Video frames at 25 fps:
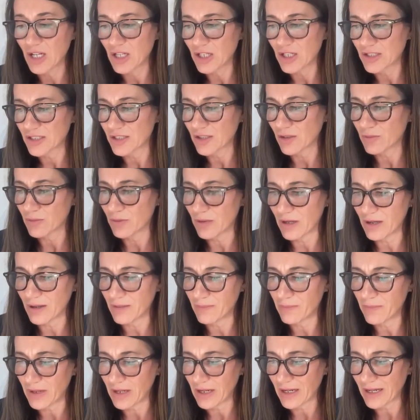So
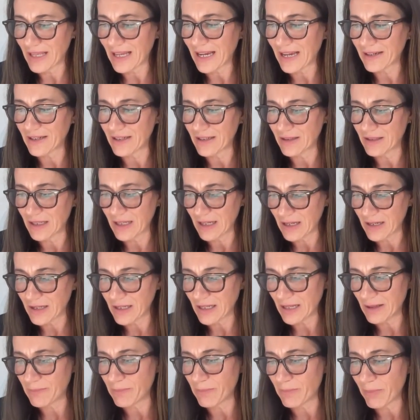again,
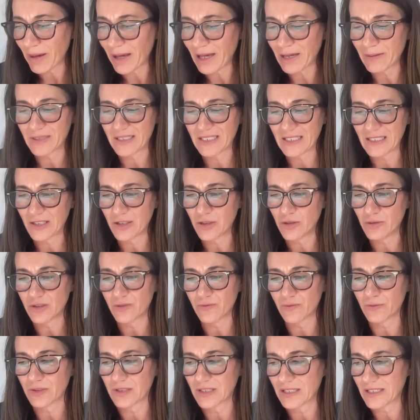perhaps it's
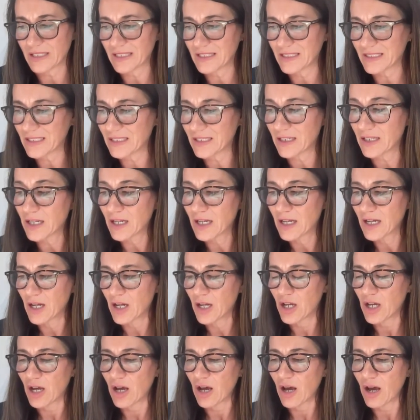useful to consider,
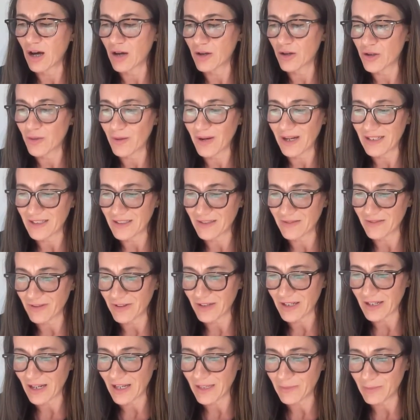are you acting for
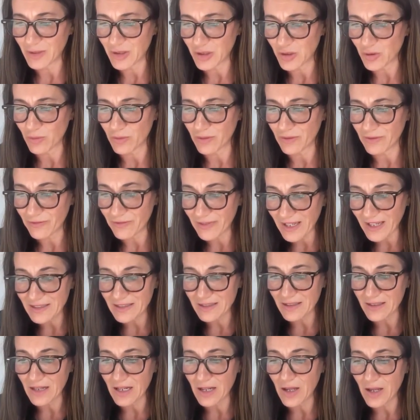claimant or
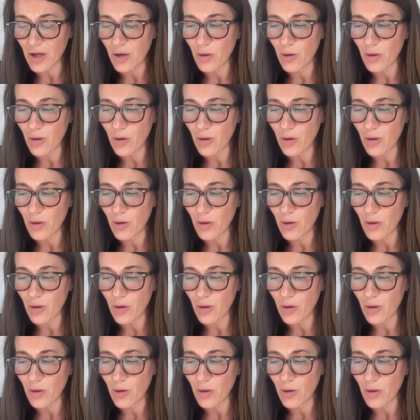defendant?